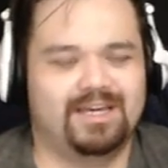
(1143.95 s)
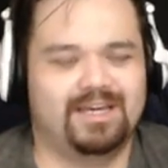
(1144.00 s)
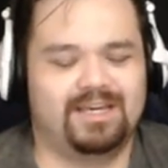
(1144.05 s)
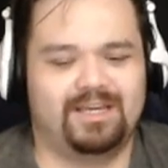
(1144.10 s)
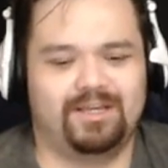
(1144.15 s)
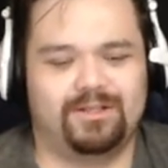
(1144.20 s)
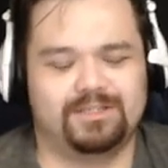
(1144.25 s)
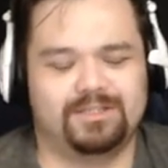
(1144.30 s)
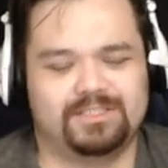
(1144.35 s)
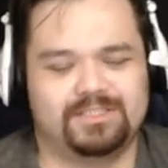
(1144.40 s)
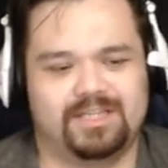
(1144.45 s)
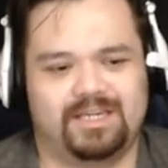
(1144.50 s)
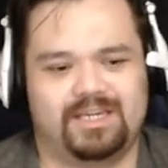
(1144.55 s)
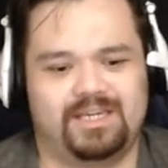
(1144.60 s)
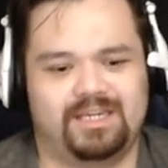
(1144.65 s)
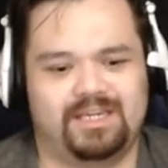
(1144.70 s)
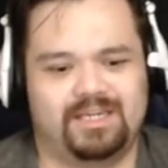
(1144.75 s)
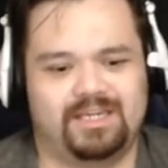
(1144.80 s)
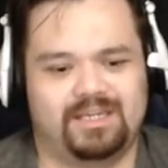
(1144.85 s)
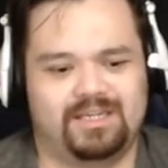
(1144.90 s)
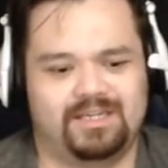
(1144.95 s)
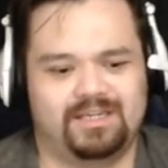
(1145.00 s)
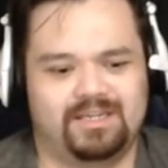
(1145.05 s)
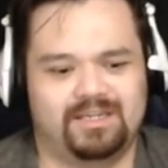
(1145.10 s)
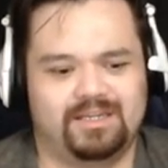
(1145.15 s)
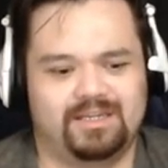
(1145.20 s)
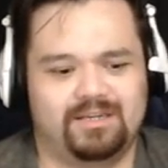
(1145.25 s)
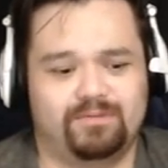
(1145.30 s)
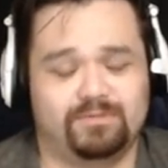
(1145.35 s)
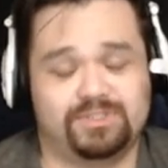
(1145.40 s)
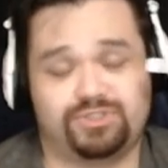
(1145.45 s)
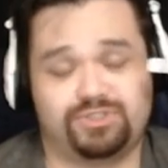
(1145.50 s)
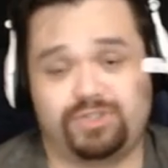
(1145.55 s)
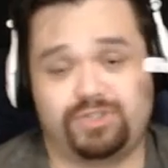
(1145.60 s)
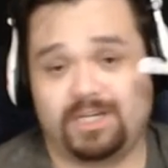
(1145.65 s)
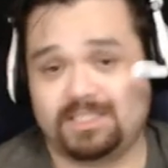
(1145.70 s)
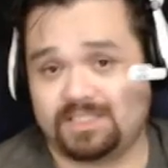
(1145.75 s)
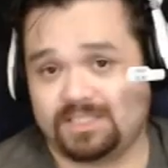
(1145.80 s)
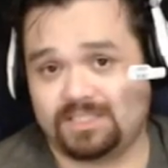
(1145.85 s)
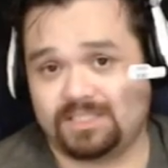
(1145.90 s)
It looks like he was
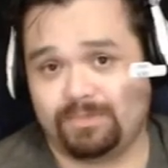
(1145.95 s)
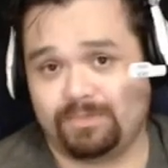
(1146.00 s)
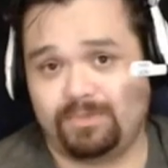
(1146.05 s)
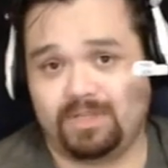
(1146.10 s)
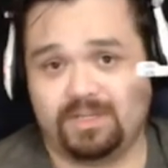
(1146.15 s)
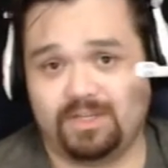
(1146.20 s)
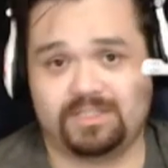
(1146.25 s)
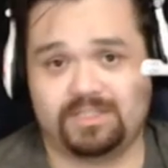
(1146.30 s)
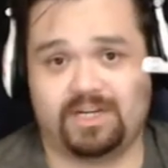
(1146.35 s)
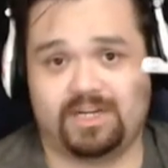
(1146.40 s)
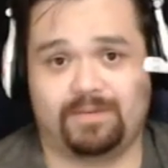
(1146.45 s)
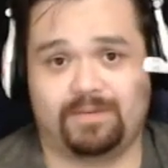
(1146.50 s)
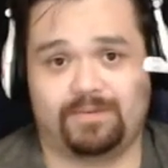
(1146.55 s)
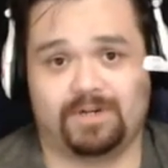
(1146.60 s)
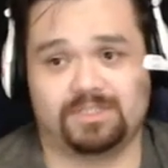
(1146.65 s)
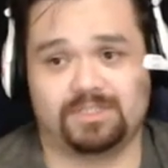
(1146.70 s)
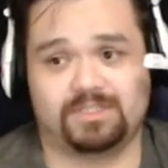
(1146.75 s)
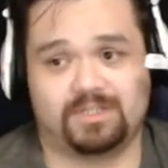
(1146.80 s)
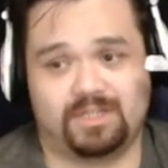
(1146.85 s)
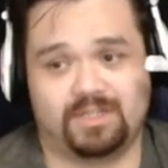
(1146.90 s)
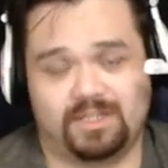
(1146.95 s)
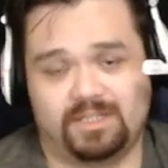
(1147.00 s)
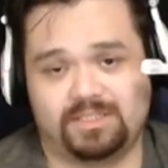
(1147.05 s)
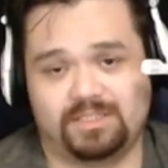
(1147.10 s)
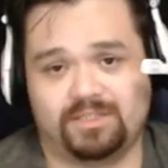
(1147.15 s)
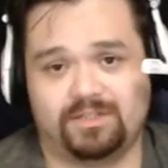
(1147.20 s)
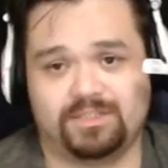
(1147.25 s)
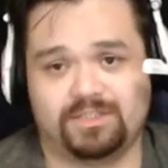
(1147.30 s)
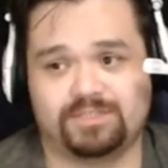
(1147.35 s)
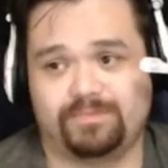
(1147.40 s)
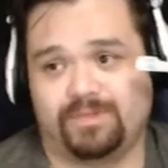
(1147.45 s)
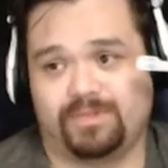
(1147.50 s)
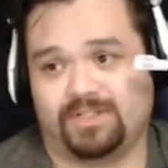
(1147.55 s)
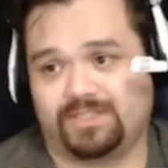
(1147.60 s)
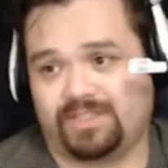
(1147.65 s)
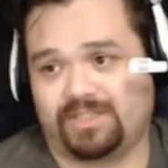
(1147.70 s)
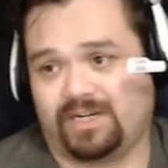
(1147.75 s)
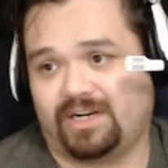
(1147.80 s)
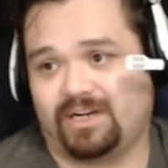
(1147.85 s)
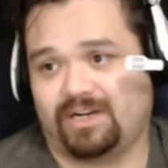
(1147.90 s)
dressed as a military person. at least it looks
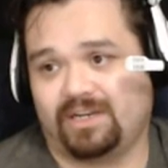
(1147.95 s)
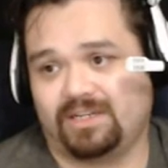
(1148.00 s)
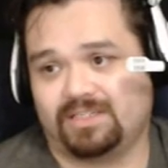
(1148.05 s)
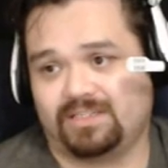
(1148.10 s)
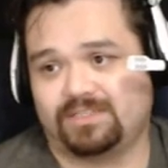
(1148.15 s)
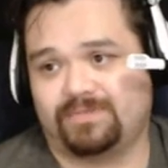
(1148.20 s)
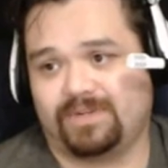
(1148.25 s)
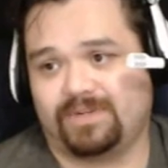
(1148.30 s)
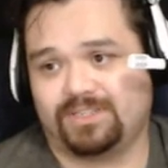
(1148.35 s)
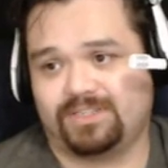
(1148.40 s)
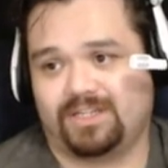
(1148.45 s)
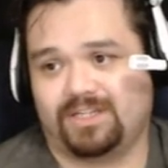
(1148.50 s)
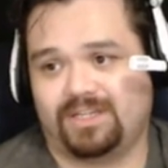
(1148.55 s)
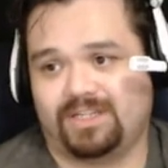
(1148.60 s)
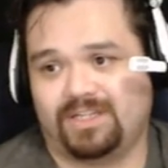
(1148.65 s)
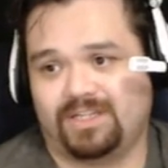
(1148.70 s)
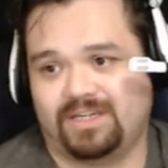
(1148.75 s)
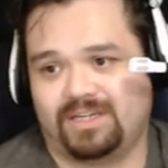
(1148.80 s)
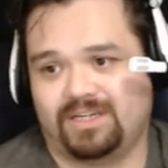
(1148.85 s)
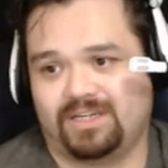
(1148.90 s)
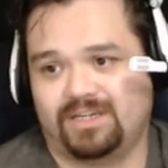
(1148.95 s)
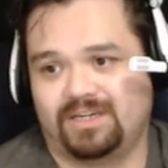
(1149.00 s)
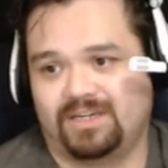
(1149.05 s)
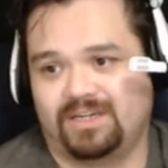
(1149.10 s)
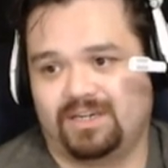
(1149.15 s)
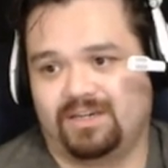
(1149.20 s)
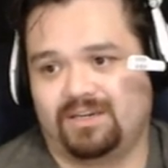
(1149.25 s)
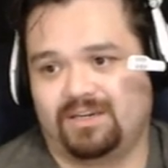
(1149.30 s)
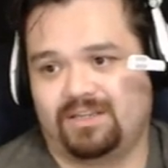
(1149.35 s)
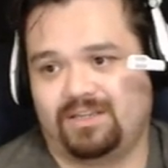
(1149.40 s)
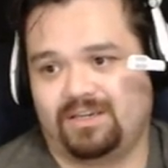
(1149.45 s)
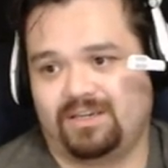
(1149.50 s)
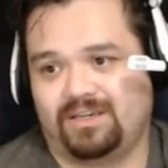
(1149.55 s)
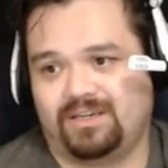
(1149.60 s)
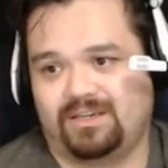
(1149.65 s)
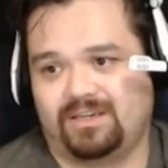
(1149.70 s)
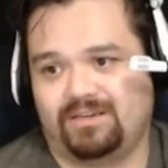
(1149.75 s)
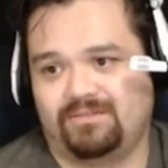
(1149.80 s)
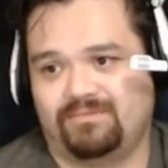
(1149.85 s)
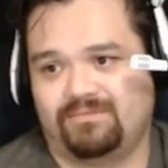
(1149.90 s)
military, especially in the
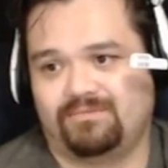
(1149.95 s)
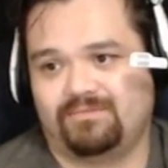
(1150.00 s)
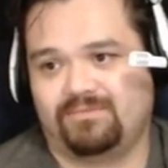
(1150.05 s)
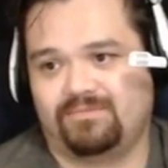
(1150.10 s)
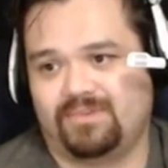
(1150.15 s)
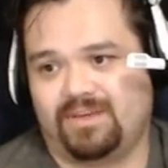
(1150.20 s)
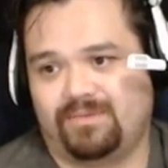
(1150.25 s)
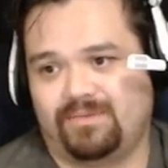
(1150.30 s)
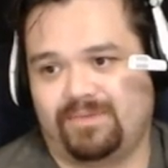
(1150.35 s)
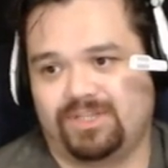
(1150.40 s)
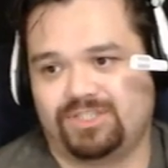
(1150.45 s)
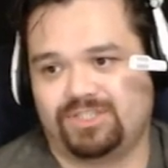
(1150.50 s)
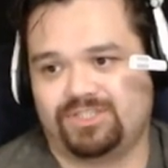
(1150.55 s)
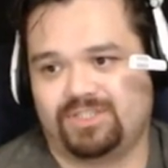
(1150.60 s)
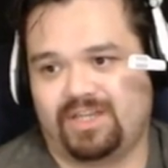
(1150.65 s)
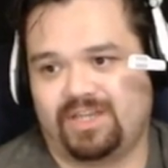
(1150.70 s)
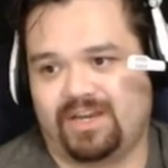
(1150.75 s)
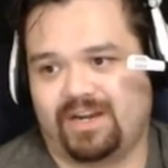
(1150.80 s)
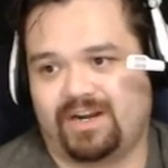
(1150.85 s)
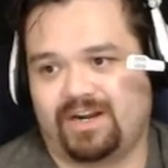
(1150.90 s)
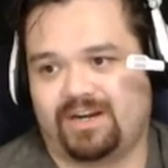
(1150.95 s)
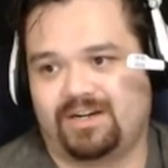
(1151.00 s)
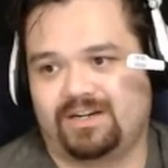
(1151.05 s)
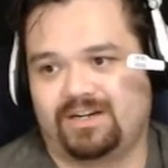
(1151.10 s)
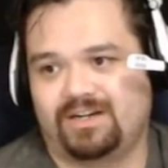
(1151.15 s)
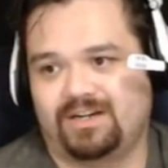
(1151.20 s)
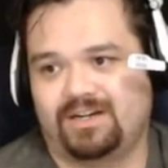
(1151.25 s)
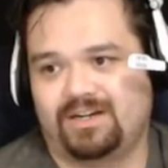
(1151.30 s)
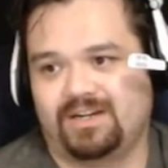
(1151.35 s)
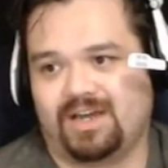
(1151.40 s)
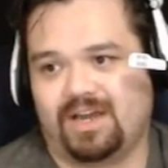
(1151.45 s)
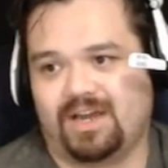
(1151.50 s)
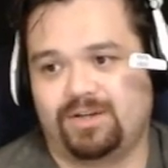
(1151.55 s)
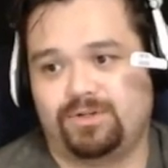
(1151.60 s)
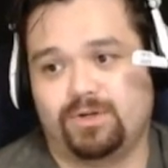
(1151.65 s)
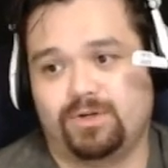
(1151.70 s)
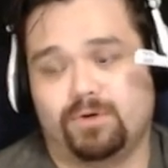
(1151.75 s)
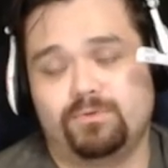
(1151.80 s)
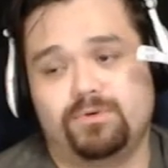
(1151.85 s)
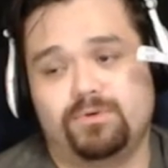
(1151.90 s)
the image there. I
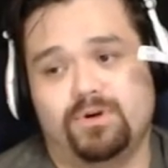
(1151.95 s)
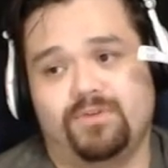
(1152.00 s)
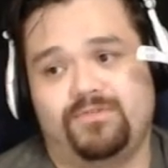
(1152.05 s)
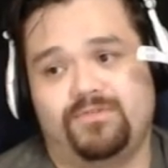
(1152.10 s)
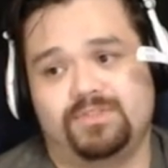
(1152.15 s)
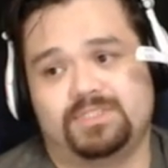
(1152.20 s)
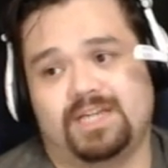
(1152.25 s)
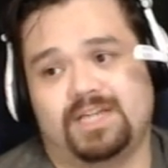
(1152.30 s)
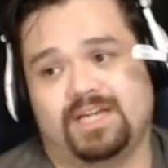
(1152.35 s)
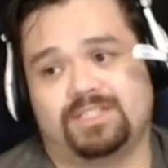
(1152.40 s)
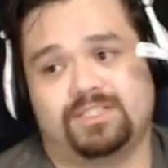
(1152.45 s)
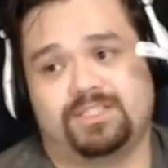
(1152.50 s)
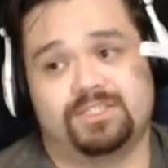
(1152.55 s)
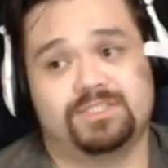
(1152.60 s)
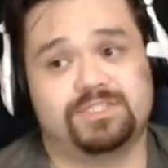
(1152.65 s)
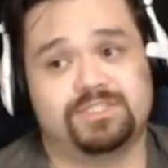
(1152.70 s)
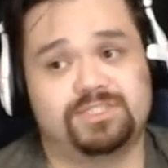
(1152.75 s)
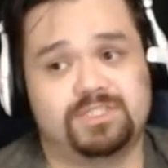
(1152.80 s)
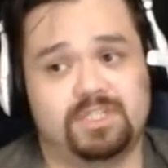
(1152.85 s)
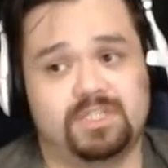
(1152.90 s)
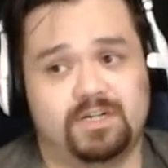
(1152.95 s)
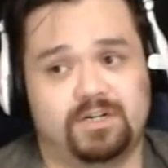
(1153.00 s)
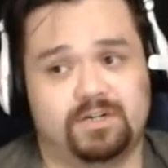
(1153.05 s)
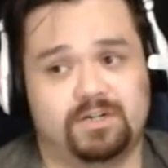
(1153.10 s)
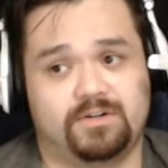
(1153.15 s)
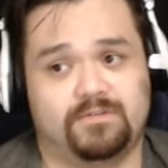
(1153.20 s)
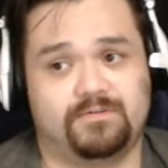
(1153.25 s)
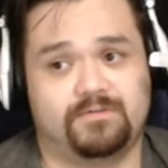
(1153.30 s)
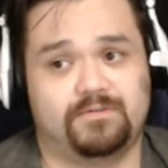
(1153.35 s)
don't know if he's actually served.